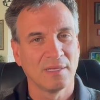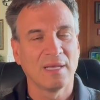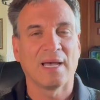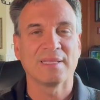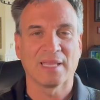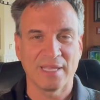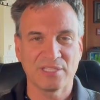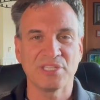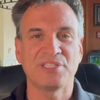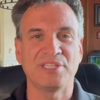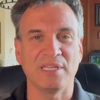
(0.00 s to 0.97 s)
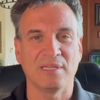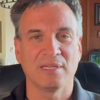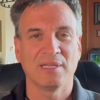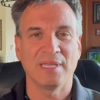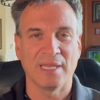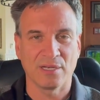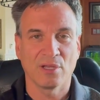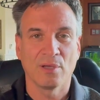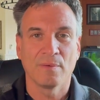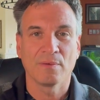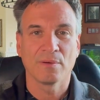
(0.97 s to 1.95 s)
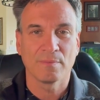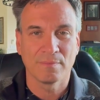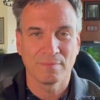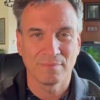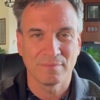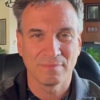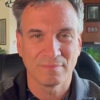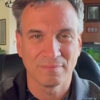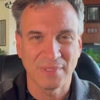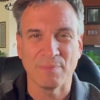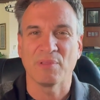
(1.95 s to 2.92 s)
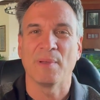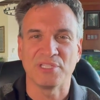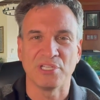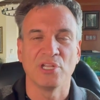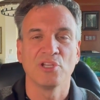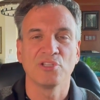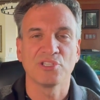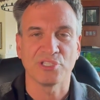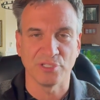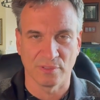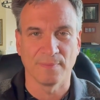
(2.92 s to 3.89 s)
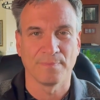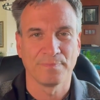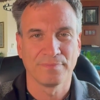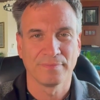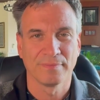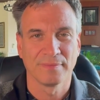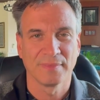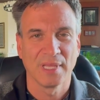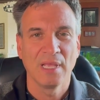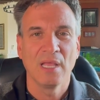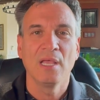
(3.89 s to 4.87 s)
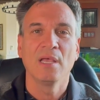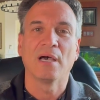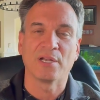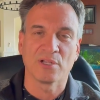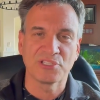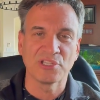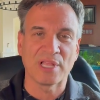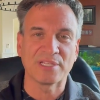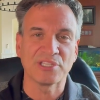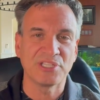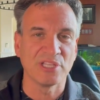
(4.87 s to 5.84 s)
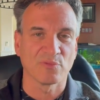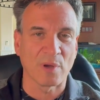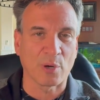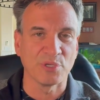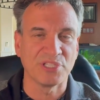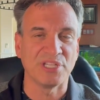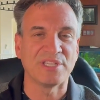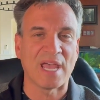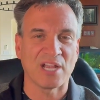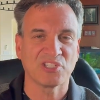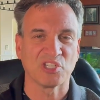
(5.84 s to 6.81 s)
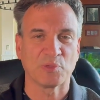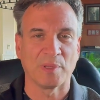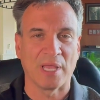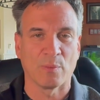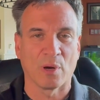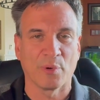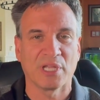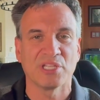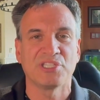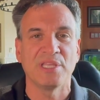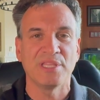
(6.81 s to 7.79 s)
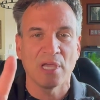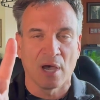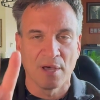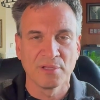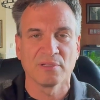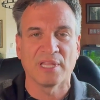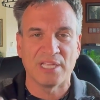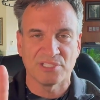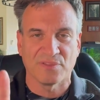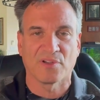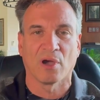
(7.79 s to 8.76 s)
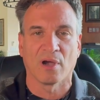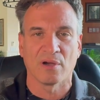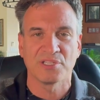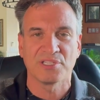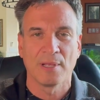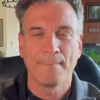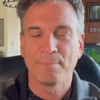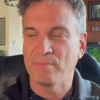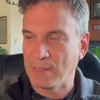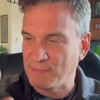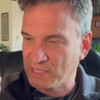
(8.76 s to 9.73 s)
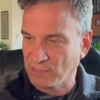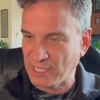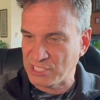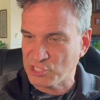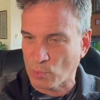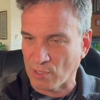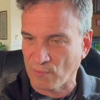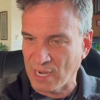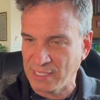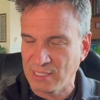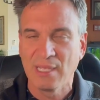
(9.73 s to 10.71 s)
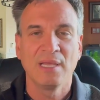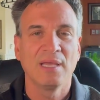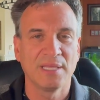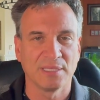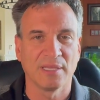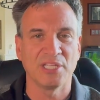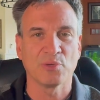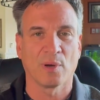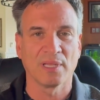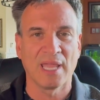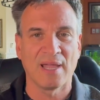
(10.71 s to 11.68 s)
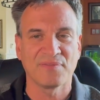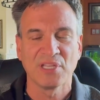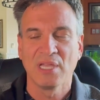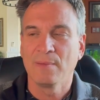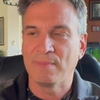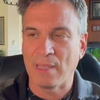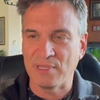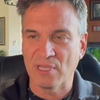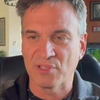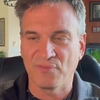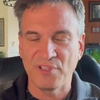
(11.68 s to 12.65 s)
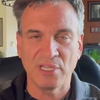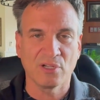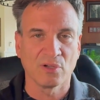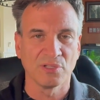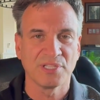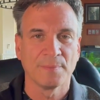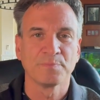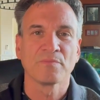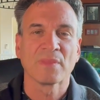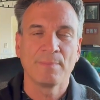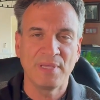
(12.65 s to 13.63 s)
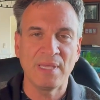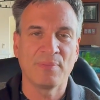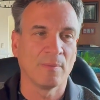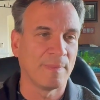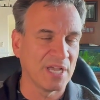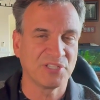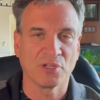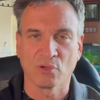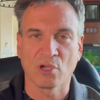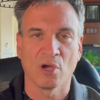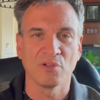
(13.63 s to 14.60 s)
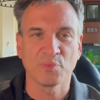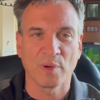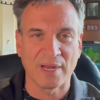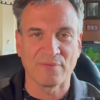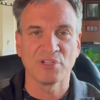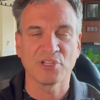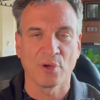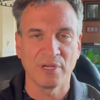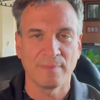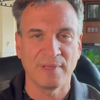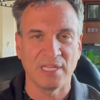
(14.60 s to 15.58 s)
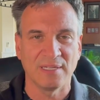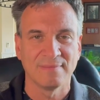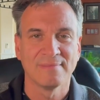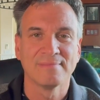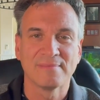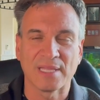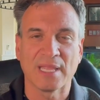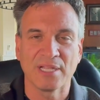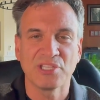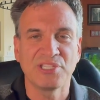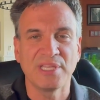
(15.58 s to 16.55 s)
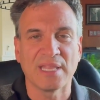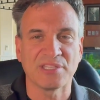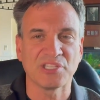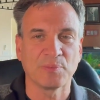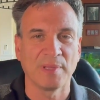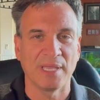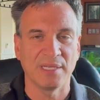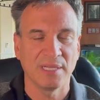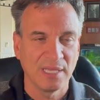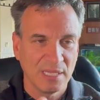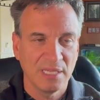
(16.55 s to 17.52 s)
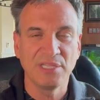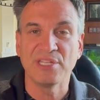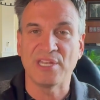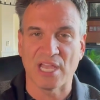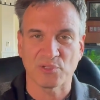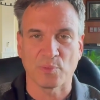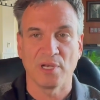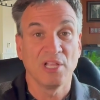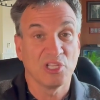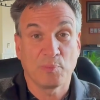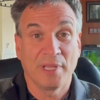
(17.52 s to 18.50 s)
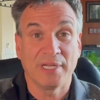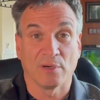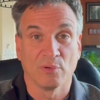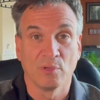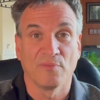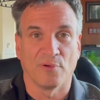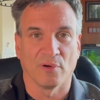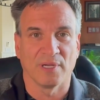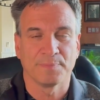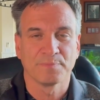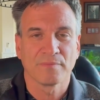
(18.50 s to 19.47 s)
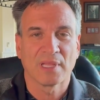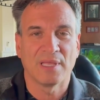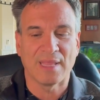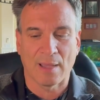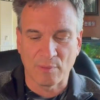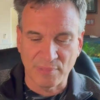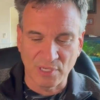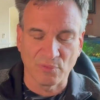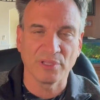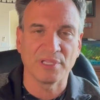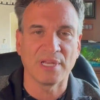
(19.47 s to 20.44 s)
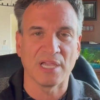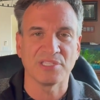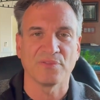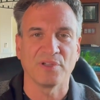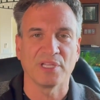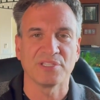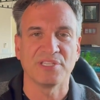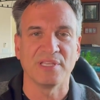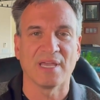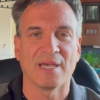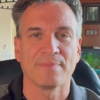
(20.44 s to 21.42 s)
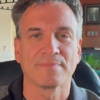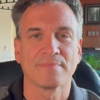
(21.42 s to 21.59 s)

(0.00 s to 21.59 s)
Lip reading: I'd like to see it implemented soon. I'd also like to see the requisite dash display where we could see the other lanes of cars, maybe the lane to our right and the lane to our left, maybe other vehicles, people, bicycle, cones, whatever it's going to be. I'd like to see that displayed in the dashboard. There's plenty of room for it, and that would be really nice if we could see that.